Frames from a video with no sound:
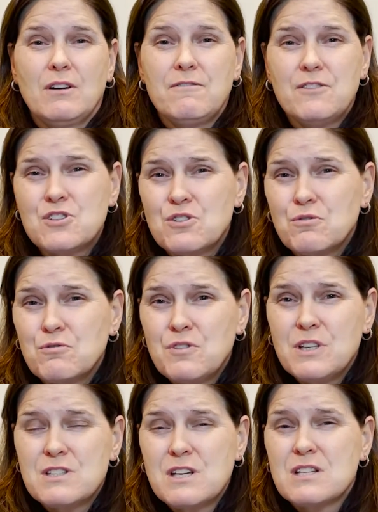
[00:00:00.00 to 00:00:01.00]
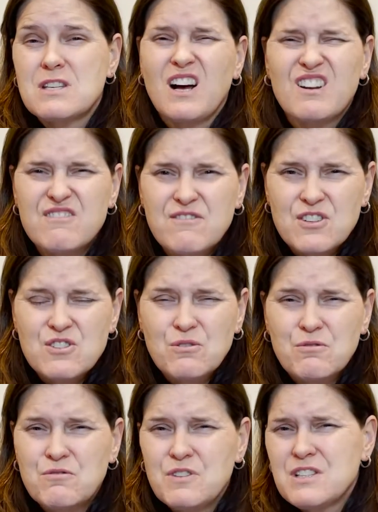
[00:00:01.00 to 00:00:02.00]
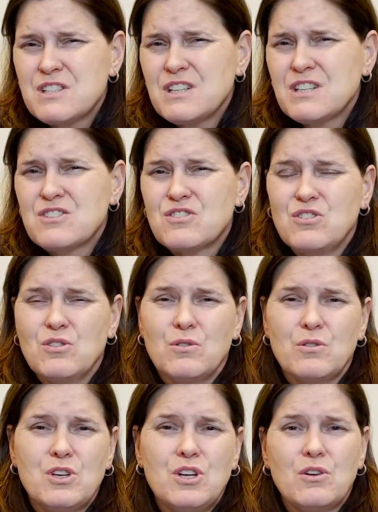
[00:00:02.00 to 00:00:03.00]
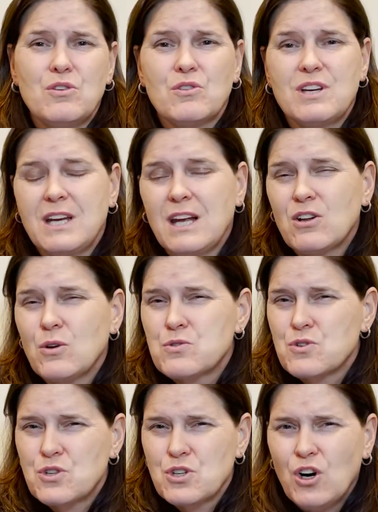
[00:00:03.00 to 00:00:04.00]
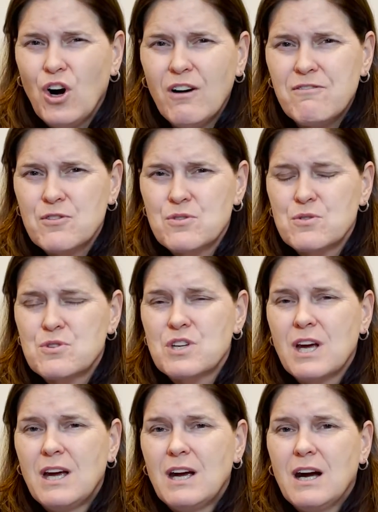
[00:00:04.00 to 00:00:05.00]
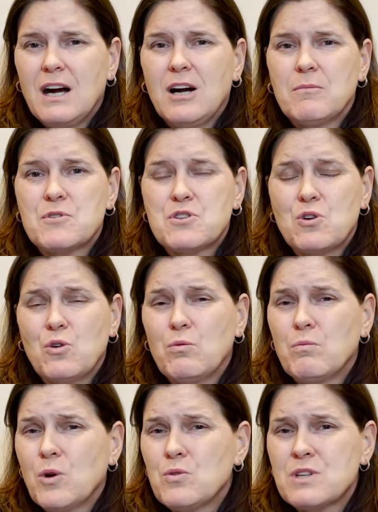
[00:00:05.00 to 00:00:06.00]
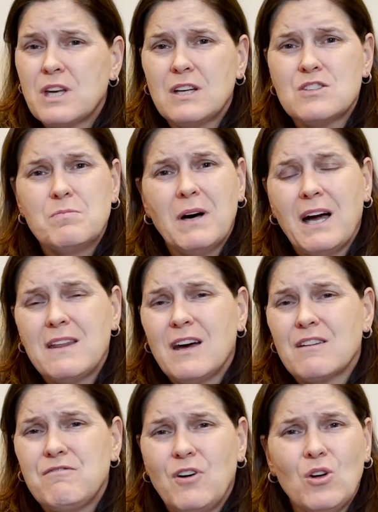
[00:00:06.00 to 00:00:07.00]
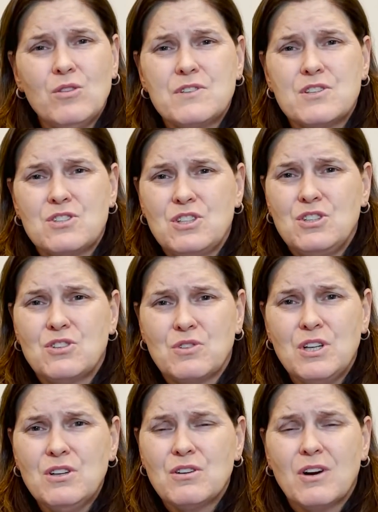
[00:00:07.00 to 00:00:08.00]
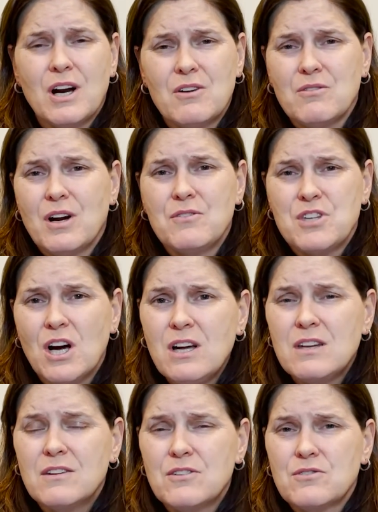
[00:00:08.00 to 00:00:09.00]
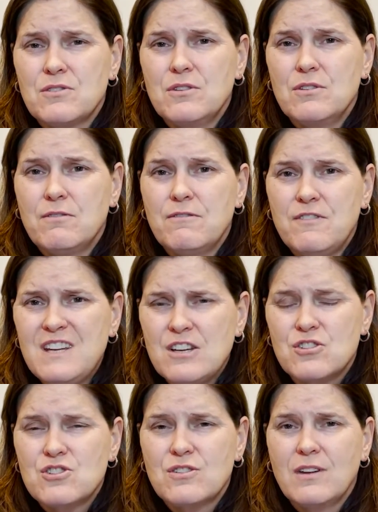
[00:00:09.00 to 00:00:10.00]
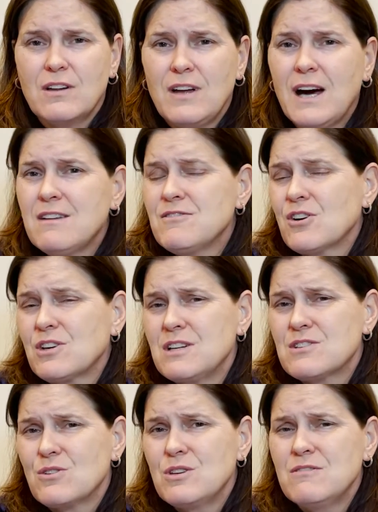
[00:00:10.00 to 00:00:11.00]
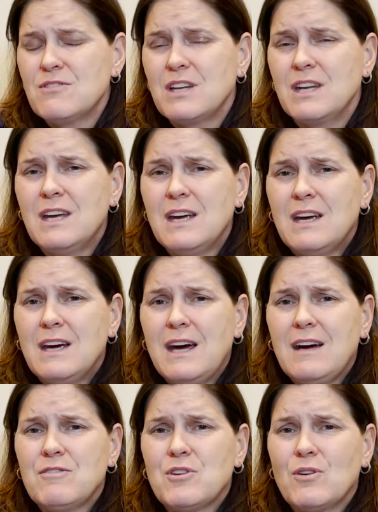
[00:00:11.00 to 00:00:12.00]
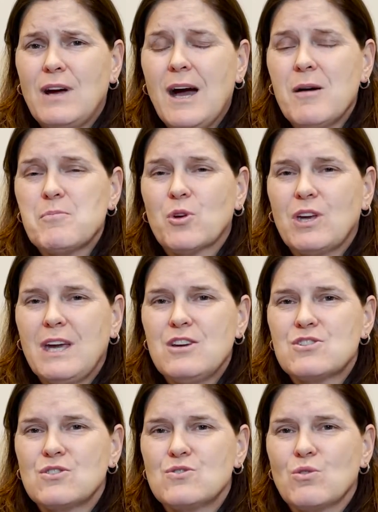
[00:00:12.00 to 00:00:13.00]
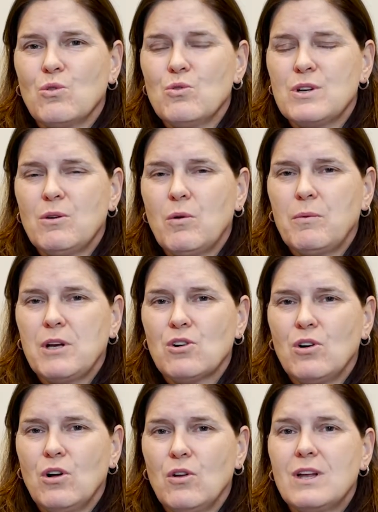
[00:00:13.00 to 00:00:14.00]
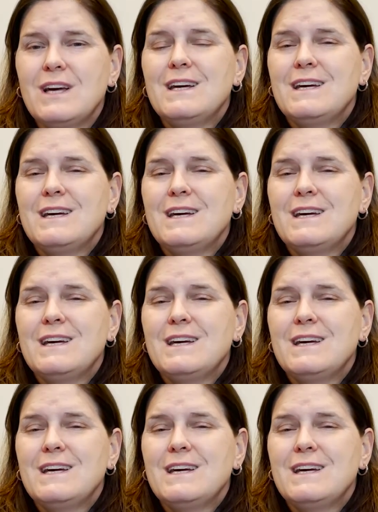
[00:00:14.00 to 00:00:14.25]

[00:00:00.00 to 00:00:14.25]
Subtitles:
official visits, unofficial visits. You're getting closer to offers. So most kids by that fall of the senior year are done. They're finished. A lot of our kids are even have their applications already what we call